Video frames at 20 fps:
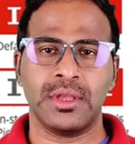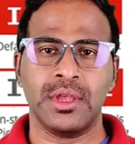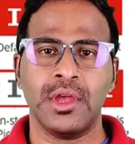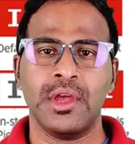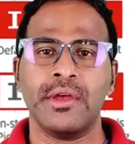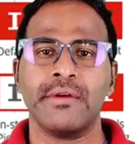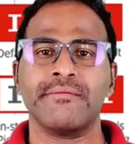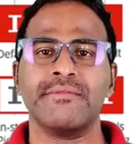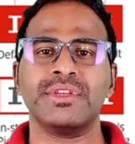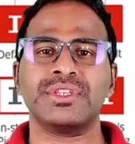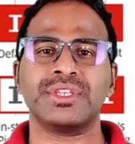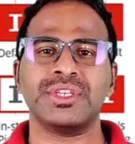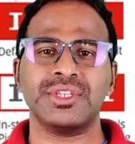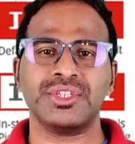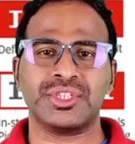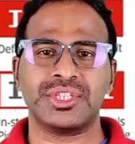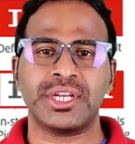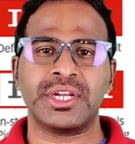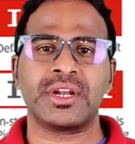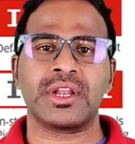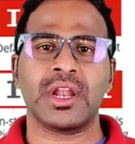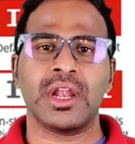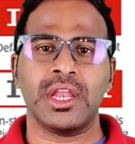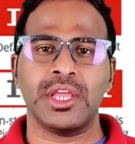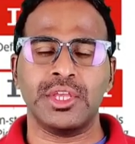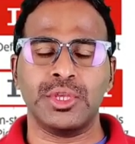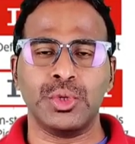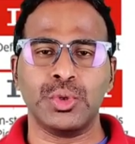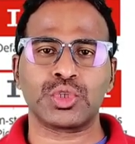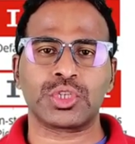which is generally
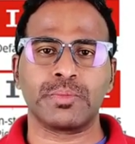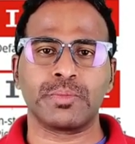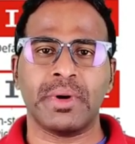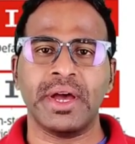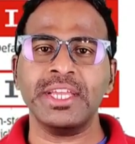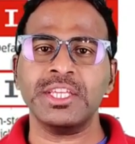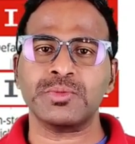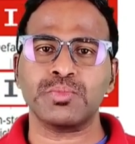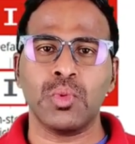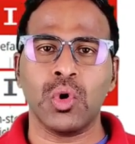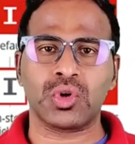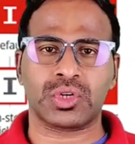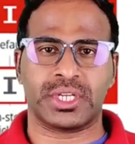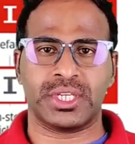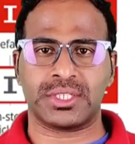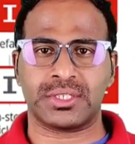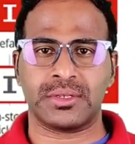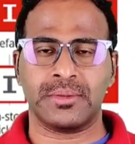used by smoke test.